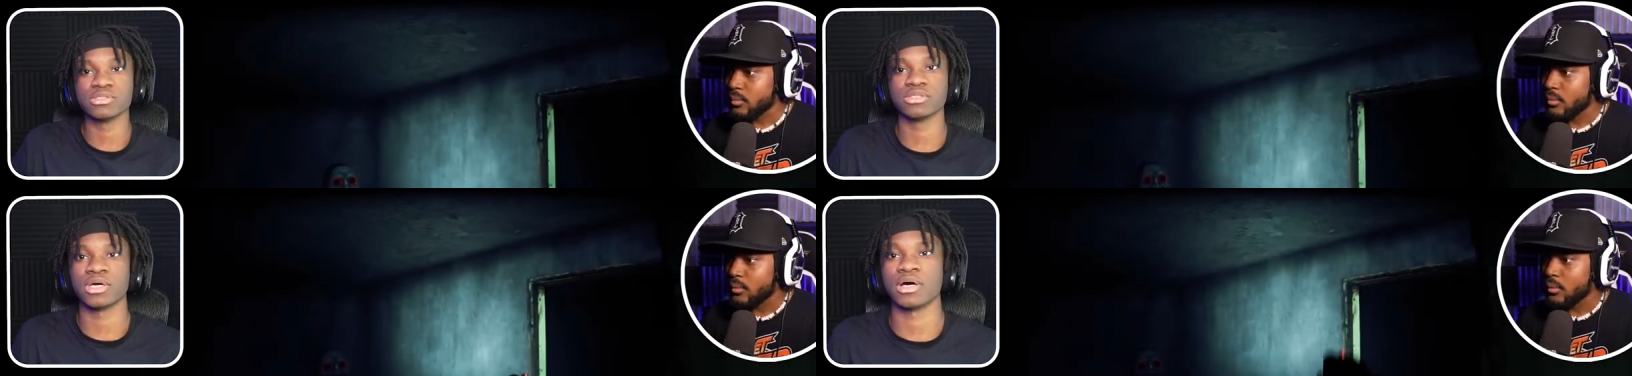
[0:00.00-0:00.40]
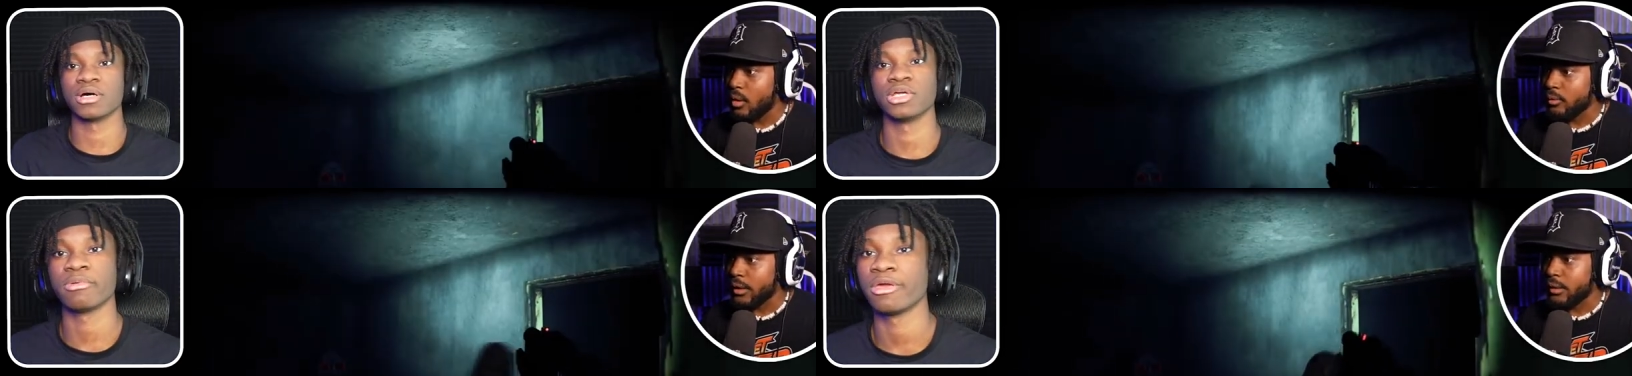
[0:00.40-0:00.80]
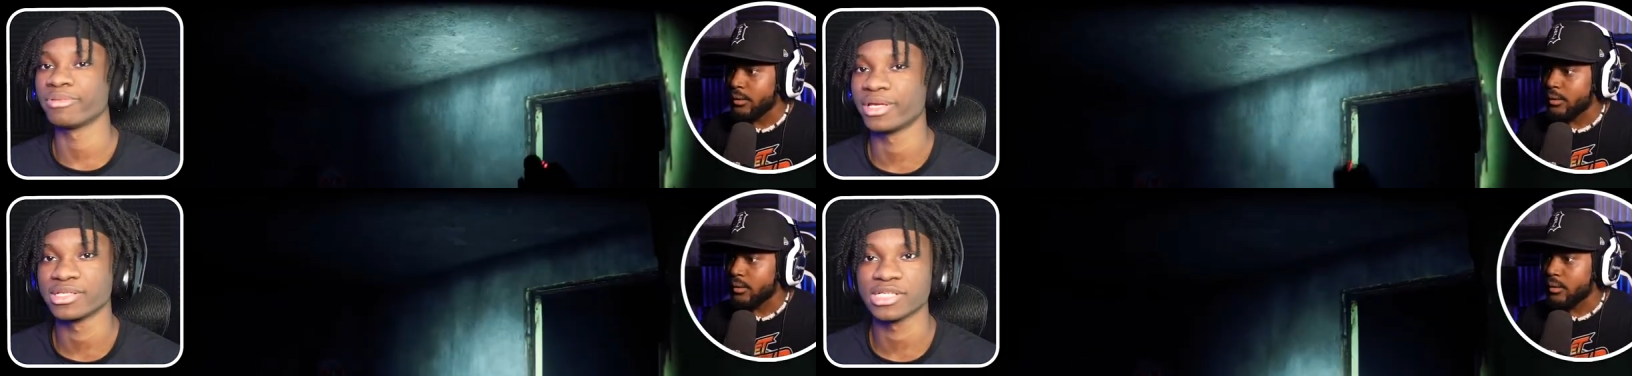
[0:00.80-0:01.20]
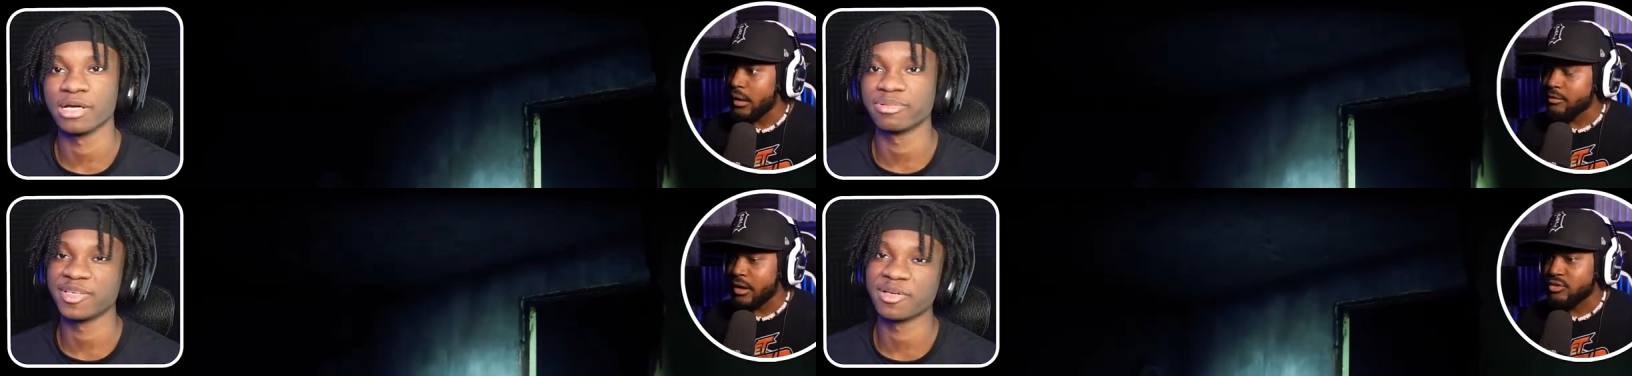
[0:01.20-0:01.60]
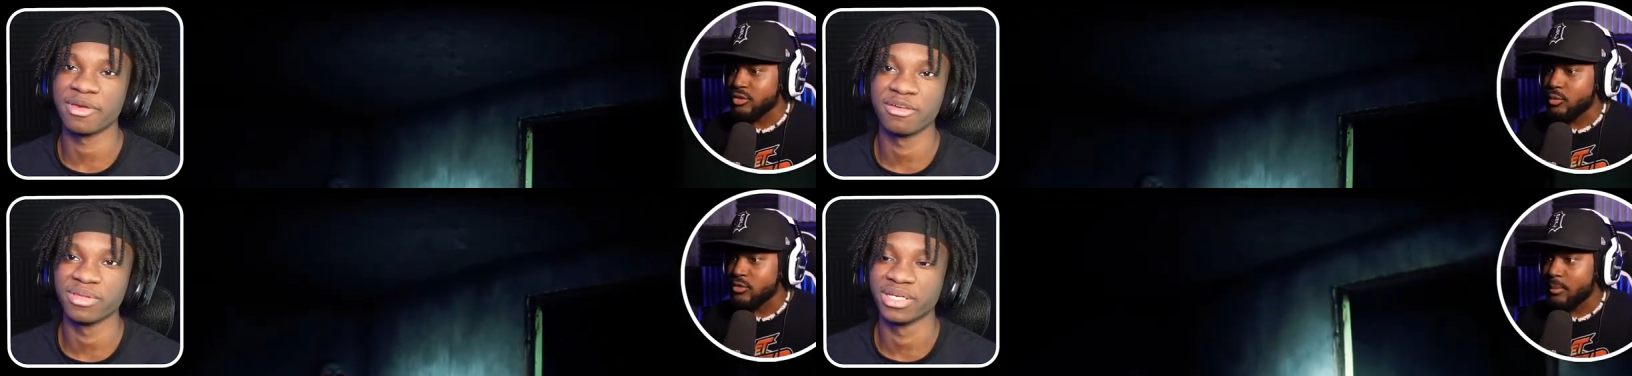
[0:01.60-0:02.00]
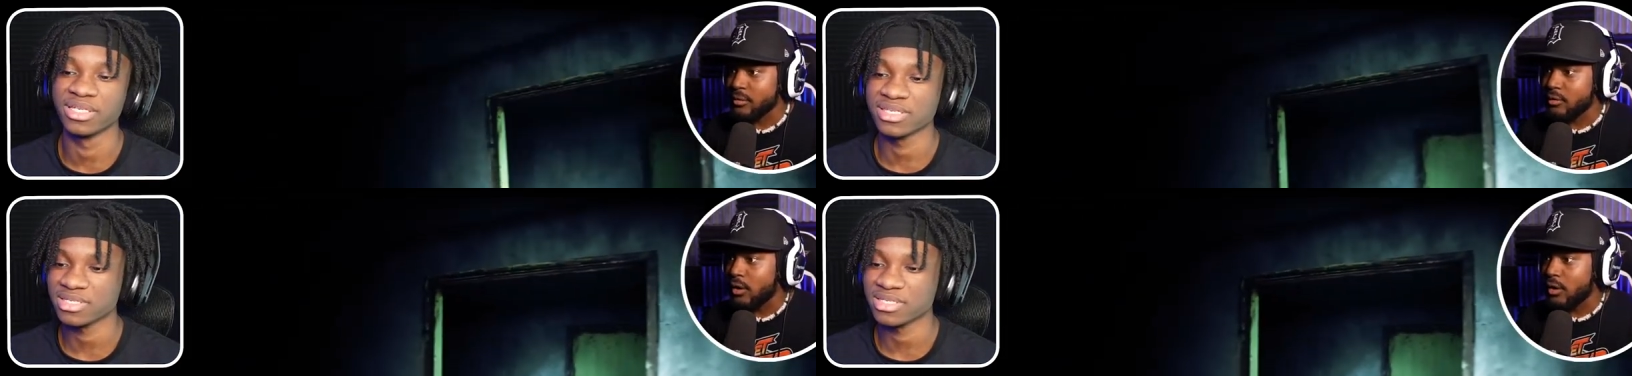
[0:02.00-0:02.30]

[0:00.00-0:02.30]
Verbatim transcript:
Speaker 1: Yo, don't make me play this, y'all. Please don't make sure me play this.